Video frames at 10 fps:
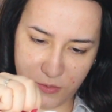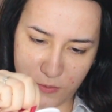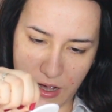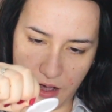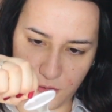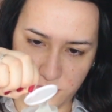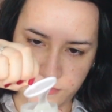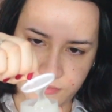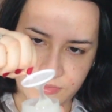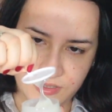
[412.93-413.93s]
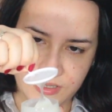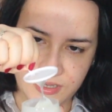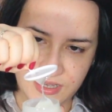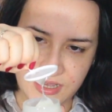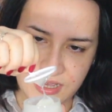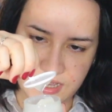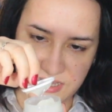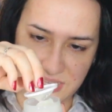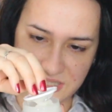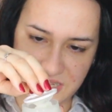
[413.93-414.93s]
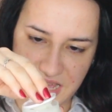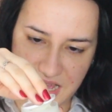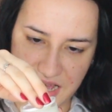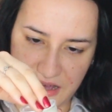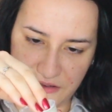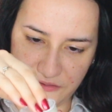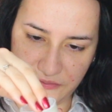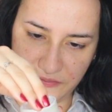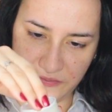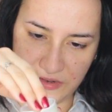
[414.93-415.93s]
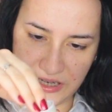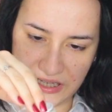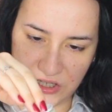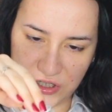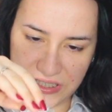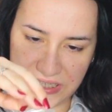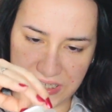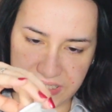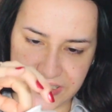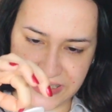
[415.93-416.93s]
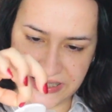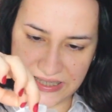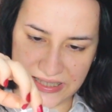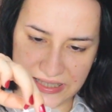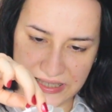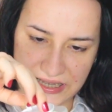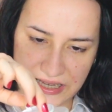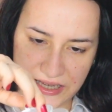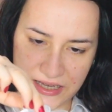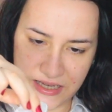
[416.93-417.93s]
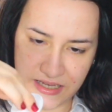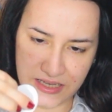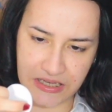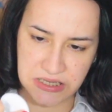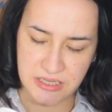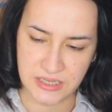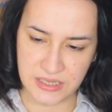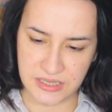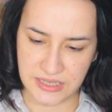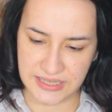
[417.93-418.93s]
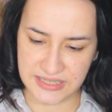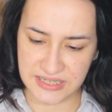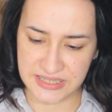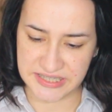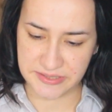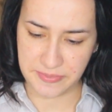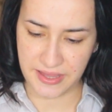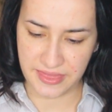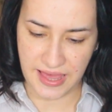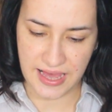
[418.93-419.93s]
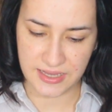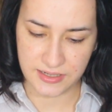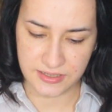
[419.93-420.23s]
Wow, that's a interesting consistency. I didn't expect that.